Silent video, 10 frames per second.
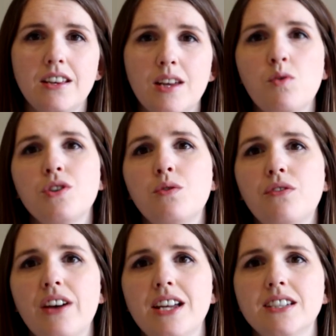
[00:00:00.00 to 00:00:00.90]
then what you'll
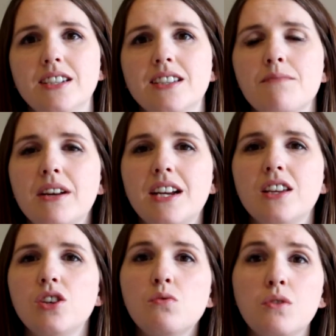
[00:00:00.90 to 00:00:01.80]
find is the money
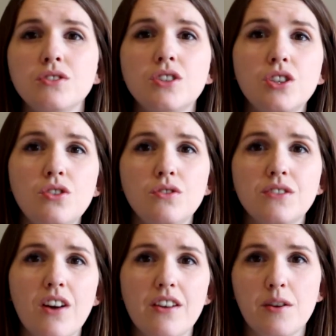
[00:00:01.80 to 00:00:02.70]
that you want to use
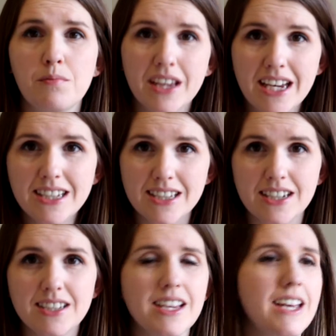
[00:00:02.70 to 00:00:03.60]
for other
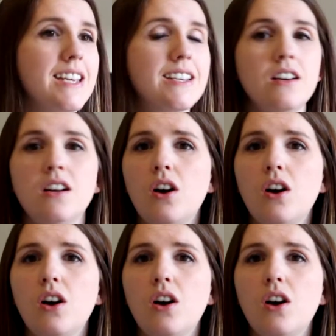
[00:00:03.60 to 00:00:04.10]
places, like